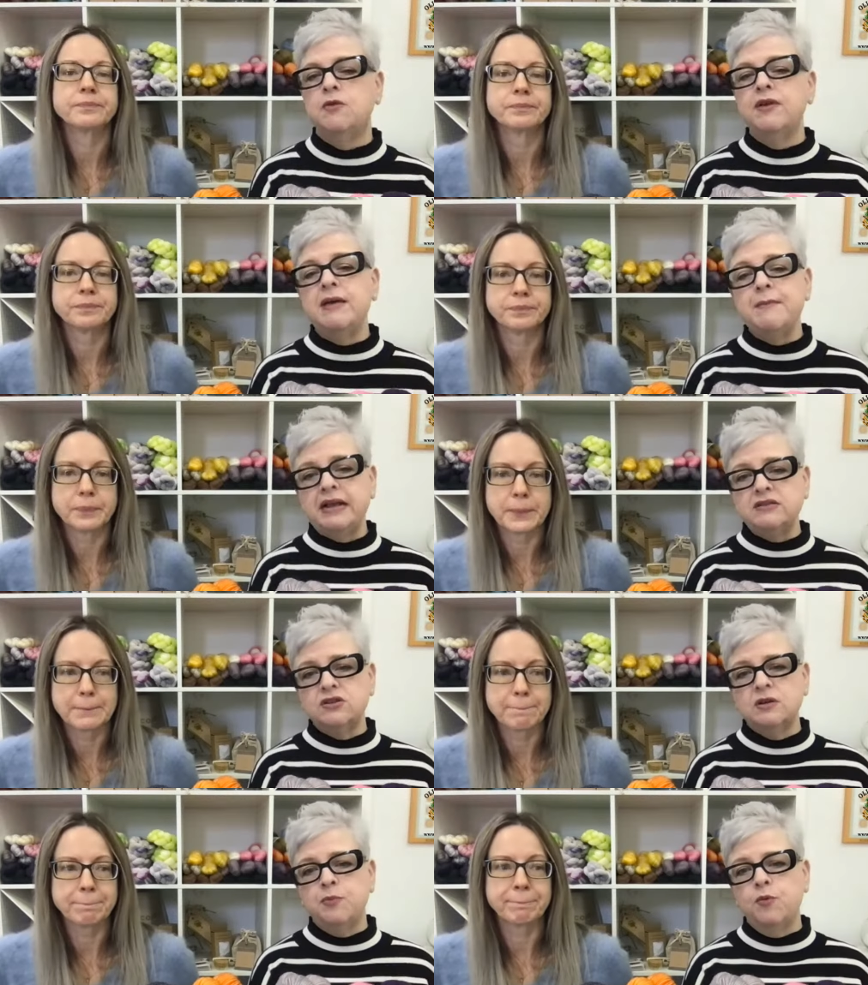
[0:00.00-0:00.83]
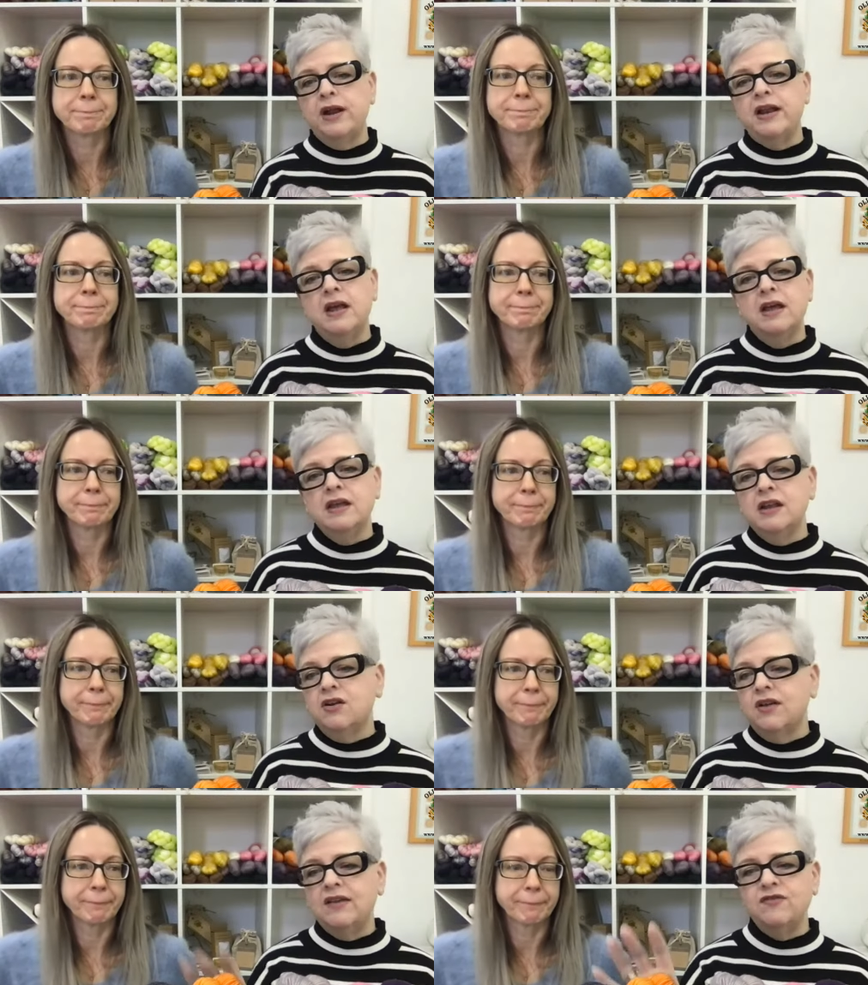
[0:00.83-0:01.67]
Speaker 1: Maria makes a good point. You
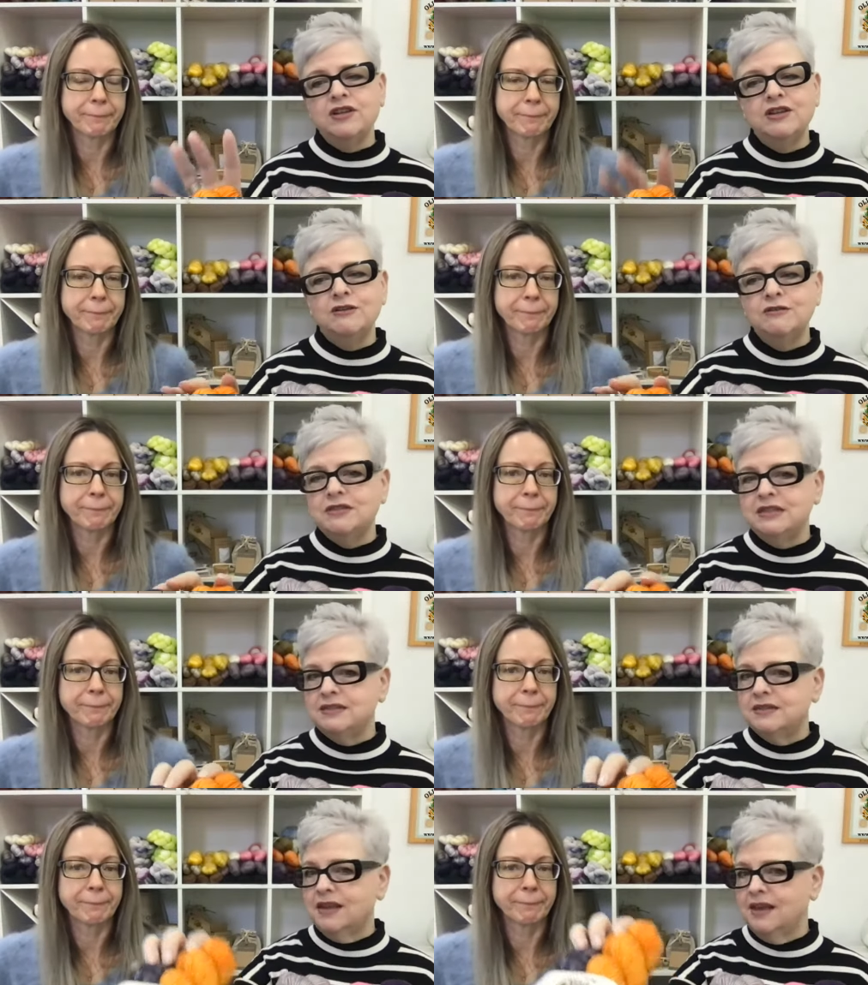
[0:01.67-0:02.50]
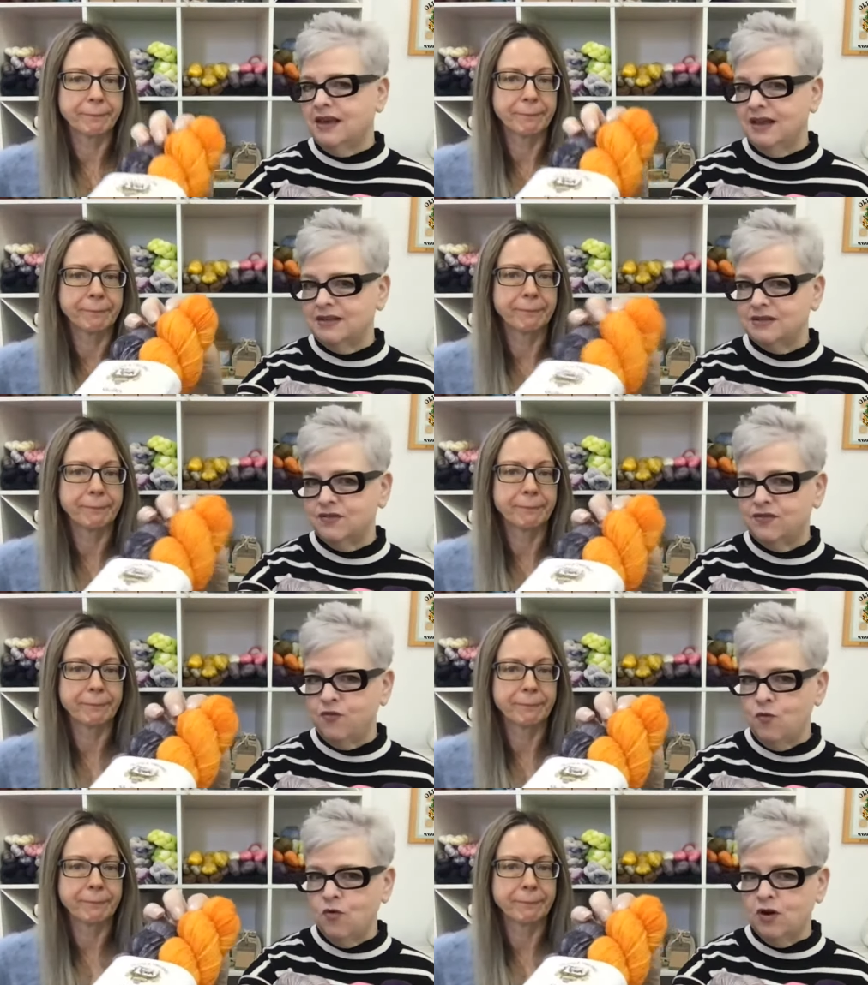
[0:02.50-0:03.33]
don't have to use these kits
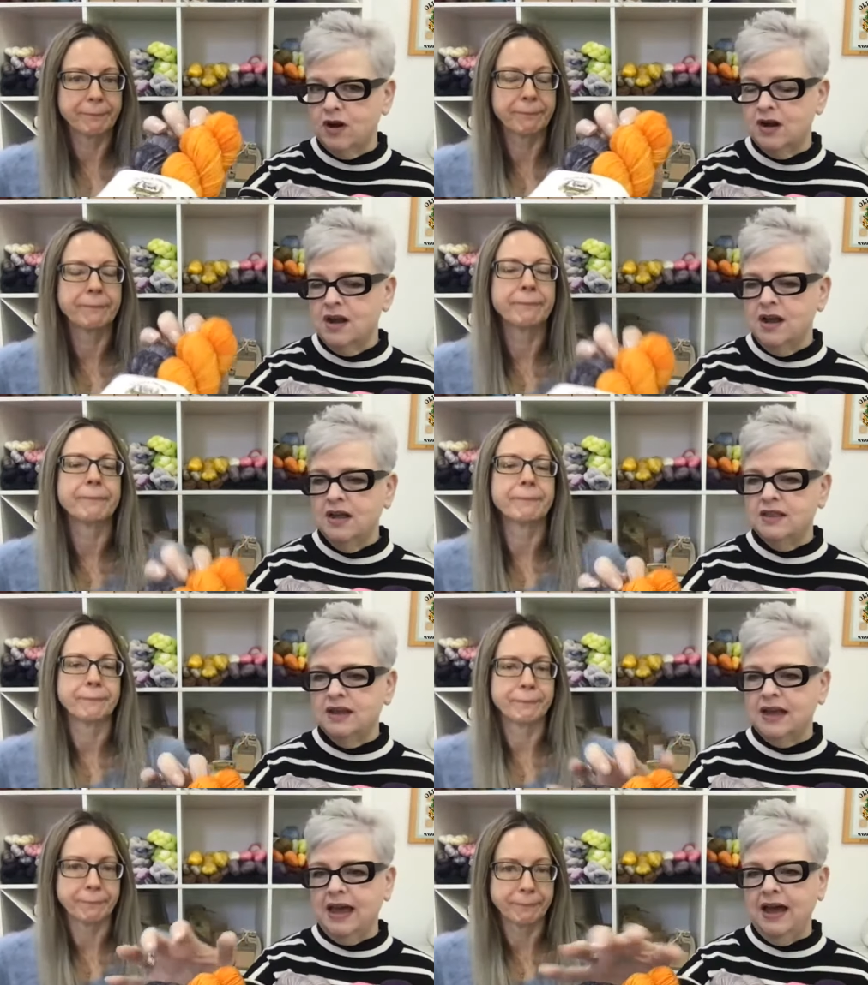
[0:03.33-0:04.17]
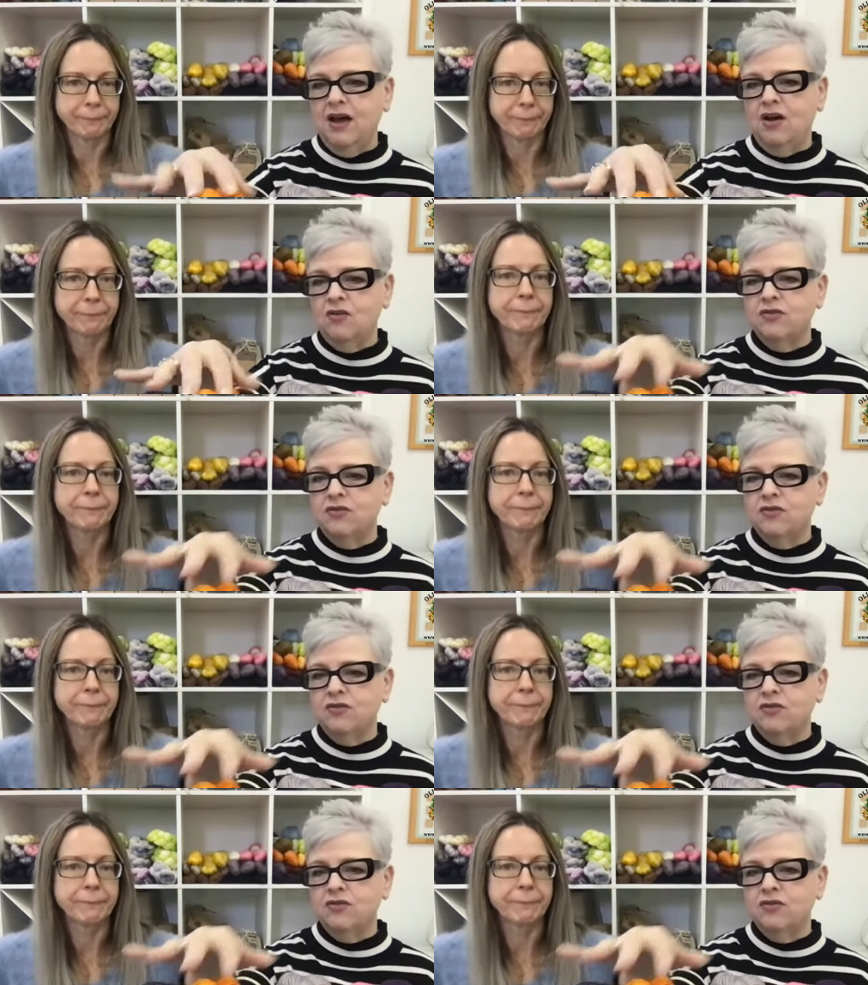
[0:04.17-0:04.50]
for the cowl.